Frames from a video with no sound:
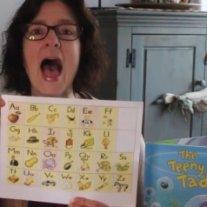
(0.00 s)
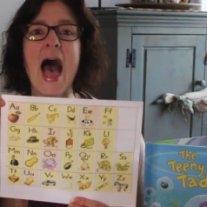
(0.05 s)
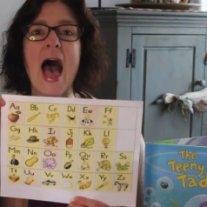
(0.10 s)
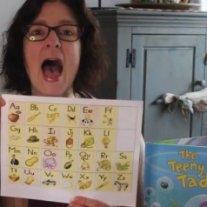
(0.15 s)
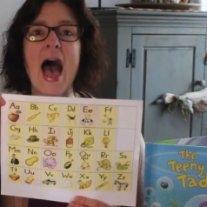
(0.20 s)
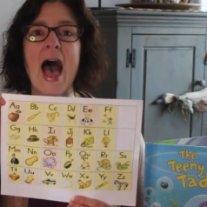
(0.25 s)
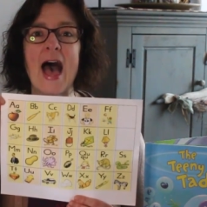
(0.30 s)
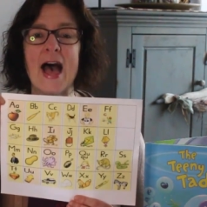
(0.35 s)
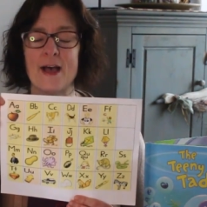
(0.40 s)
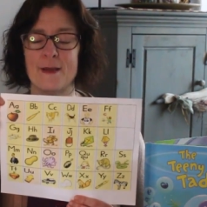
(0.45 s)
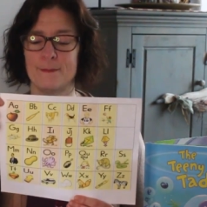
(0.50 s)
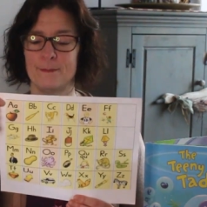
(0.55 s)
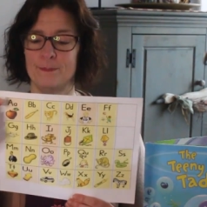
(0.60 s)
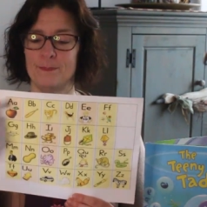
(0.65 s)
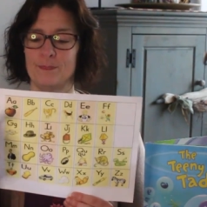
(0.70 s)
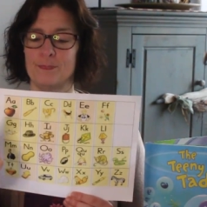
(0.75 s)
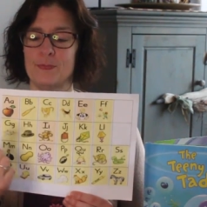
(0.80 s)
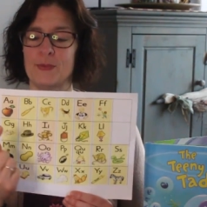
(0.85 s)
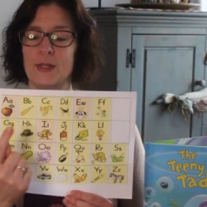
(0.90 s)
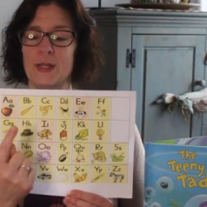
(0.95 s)
ah.
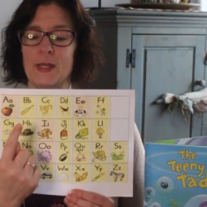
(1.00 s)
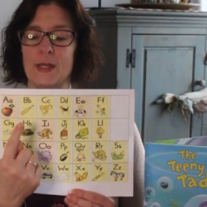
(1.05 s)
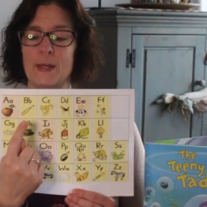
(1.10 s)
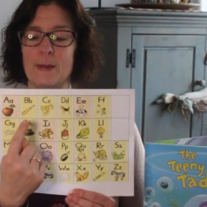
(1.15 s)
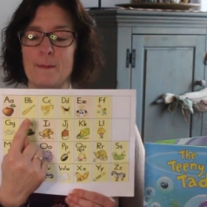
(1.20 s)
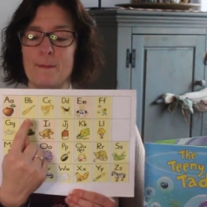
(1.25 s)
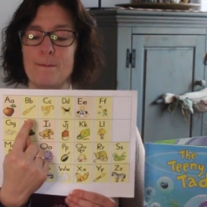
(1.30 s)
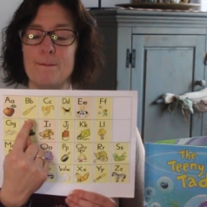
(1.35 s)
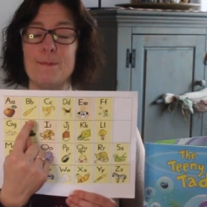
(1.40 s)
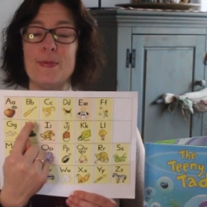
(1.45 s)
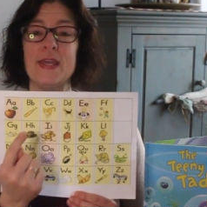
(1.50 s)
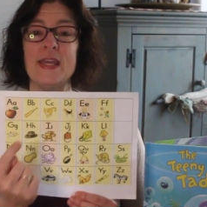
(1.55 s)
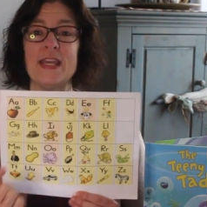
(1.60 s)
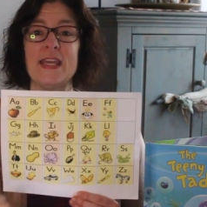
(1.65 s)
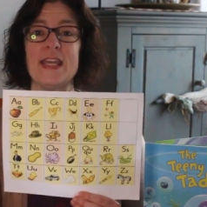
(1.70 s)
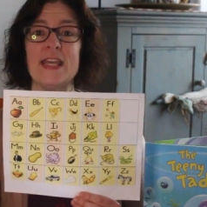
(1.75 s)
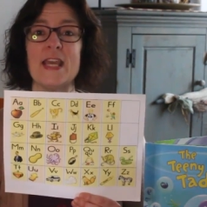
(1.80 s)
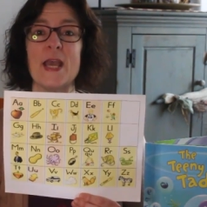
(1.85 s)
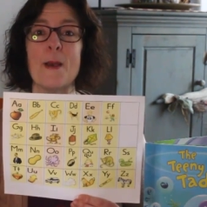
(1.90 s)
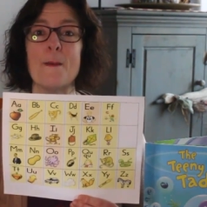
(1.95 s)

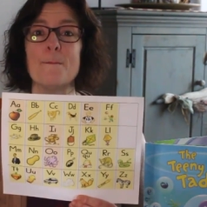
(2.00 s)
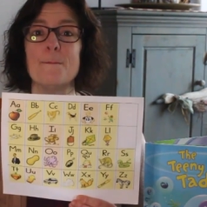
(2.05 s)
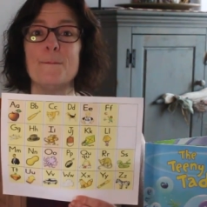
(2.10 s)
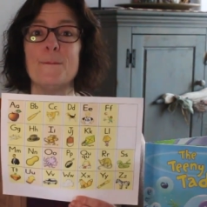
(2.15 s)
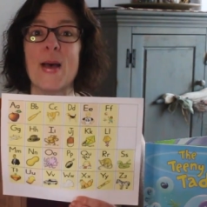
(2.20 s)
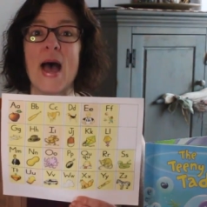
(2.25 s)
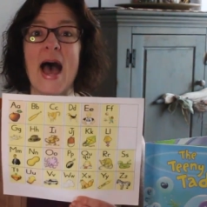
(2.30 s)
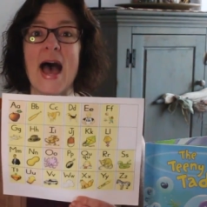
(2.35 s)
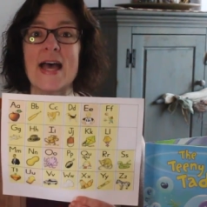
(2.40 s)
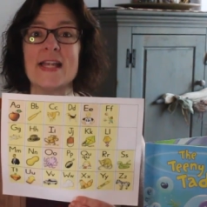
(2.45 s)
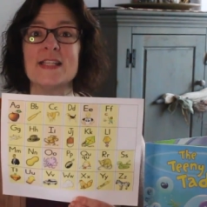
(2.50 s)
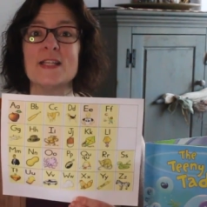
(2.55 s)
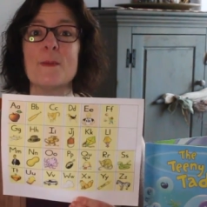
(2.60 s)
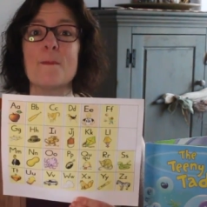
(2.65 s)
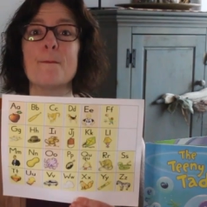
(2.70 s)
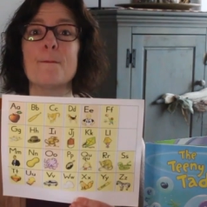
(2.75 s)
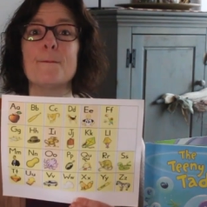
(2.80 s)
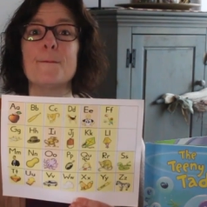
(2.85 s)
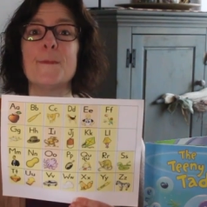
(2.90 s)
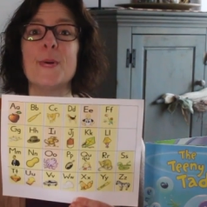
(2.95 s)
B, bat,
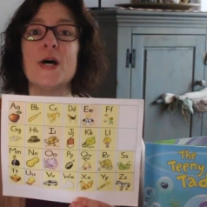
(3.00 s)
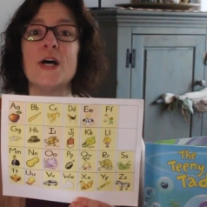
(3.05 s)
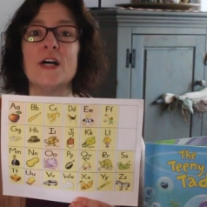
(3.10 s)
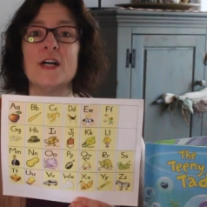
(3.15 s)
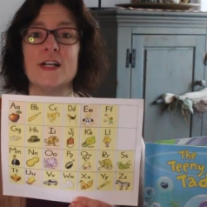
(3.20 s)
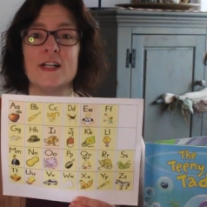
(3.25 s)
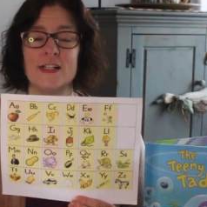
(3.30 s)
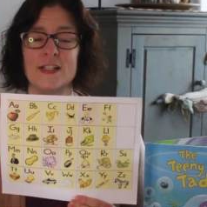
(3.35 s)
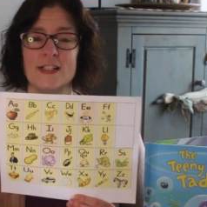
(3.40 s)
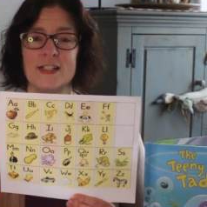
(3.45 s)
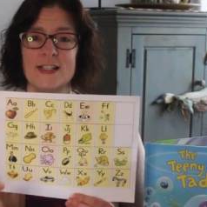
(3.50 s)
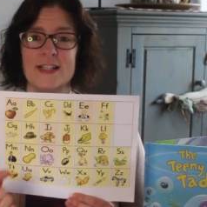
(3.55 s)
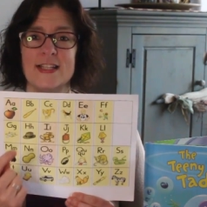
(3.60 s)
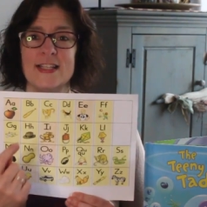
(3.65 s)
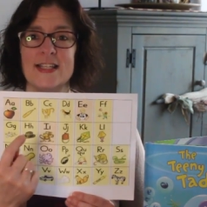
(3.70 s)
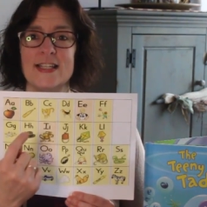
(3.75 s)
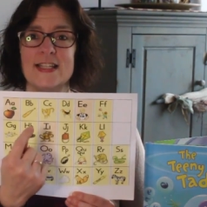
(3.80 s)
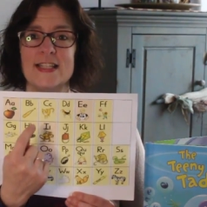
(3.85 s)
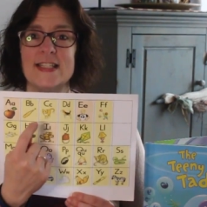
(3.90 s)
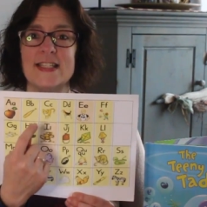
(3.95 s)
b.
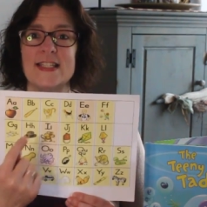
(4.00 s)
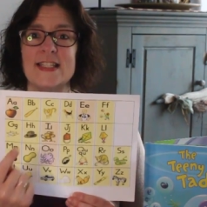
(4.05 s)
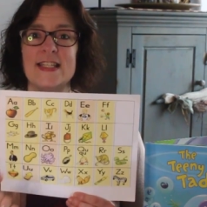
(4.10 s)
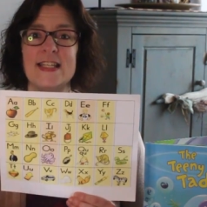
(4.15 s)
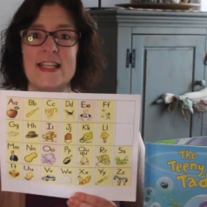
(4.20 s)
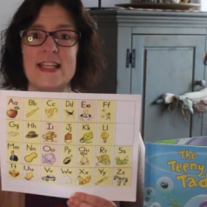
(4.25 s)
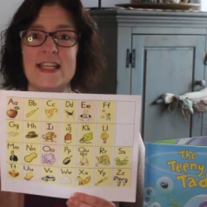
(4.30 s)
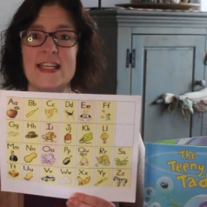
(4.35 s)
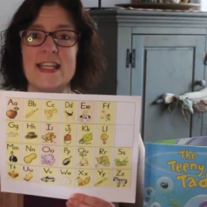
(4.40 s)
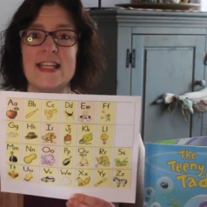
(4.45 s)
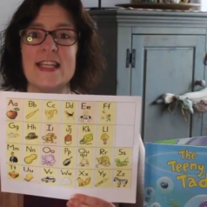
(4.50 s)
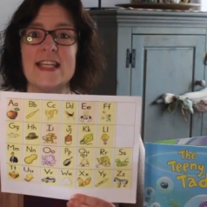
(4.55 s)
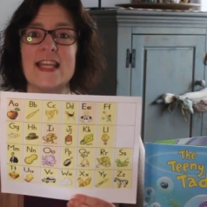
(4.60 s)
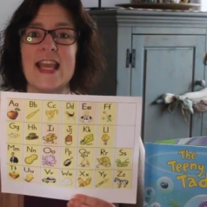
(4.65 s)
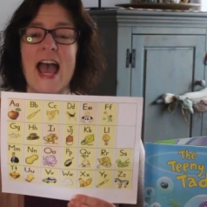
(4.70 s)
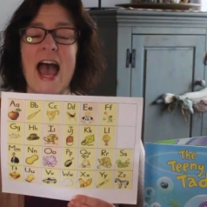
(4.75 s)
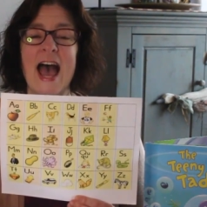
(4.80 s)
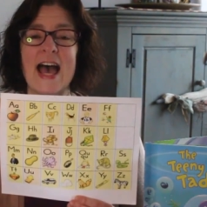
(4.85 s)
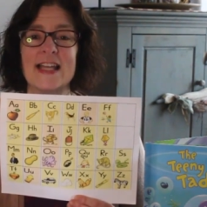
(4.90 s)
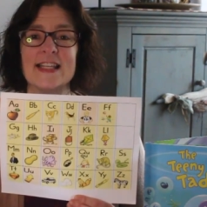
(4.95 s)
C,
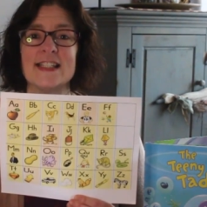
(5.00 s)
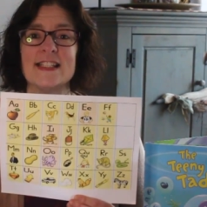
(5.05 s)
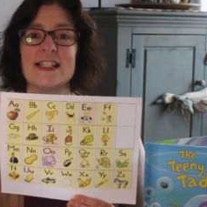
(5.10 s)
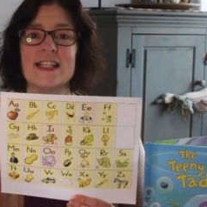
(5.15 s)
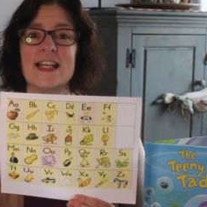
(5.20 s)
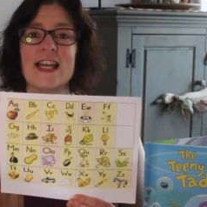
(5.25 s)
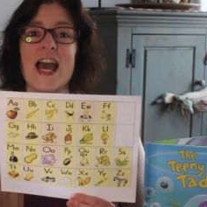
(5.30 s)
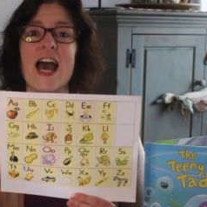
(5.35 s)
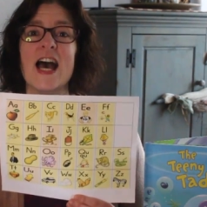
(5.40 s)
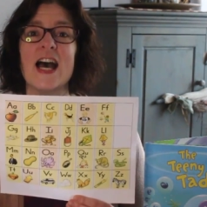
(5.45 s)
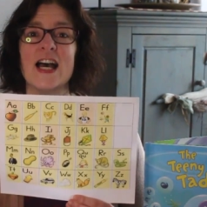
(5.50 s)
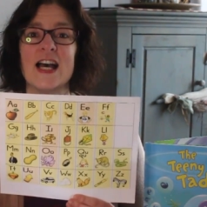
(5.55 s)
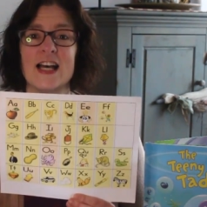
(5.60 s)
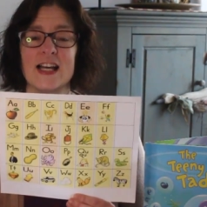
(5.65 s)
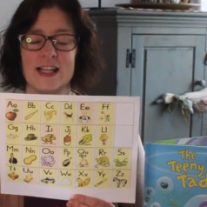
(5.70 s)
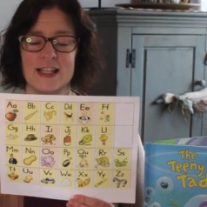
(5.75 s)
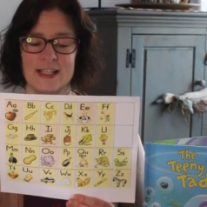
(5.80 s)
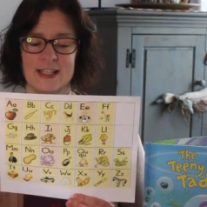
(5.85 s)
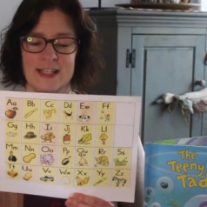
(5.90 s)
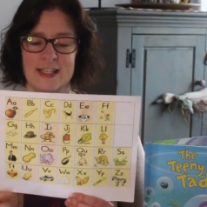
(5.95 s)
cat, k.
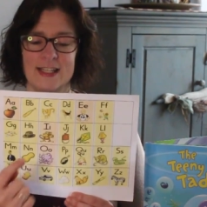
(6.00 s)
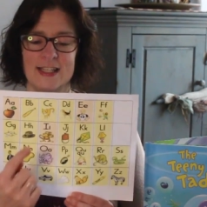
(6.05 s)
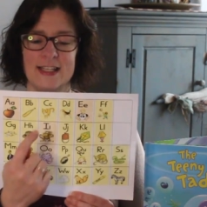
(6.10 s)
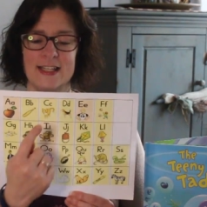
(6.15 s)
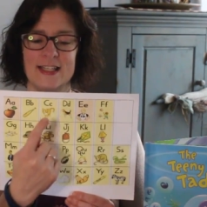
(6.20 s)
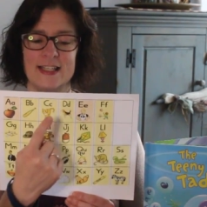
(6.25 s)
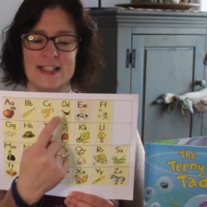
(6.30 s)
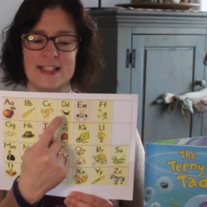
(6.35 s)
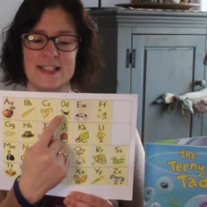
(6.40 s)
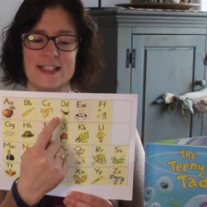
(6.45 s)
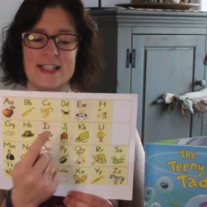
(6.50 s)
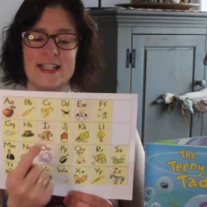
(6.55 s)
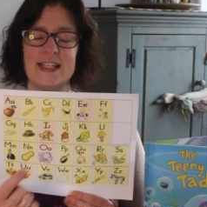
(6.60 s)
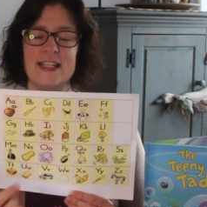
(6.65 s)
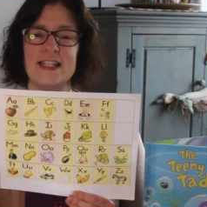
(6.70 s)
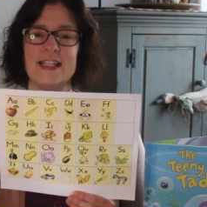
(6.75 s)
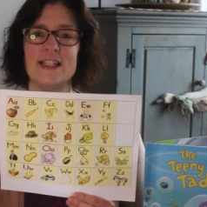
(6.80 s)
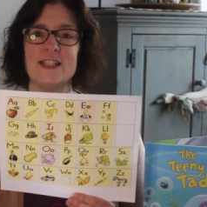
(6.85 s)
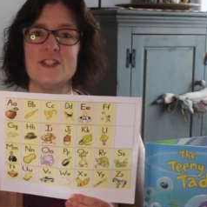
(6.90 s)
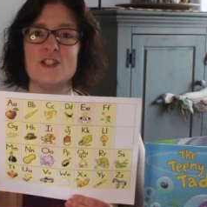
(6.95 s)

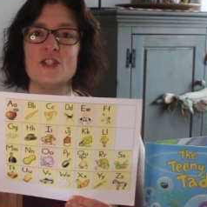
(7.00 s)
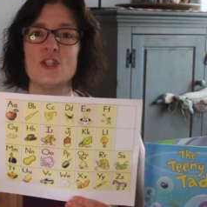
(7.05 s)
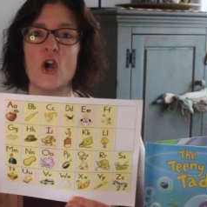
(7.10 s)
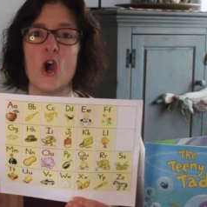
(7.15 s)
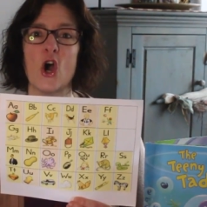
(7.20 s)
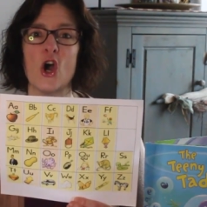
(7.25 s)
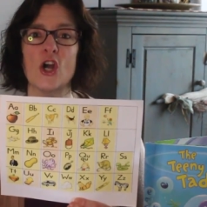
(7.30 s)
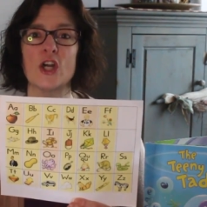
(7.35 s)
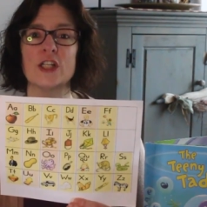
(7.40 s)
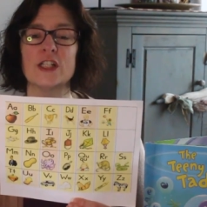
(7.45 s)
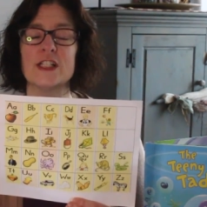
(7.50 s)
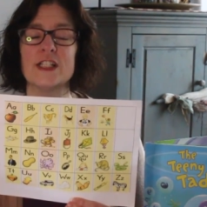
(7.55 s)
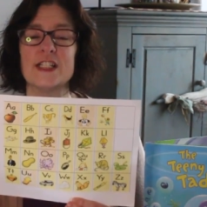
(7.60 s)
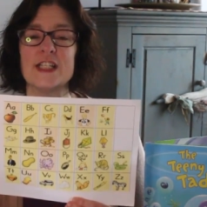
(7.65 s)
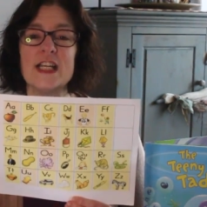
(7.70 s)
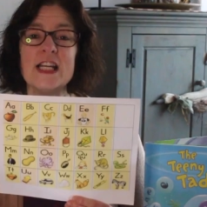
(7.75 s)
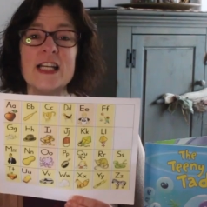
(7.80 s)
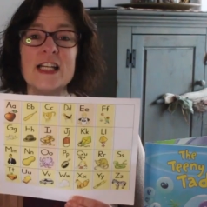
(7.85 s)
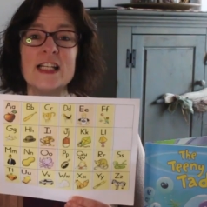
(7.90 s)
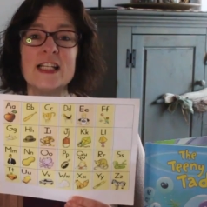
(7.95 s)
D, dog, d.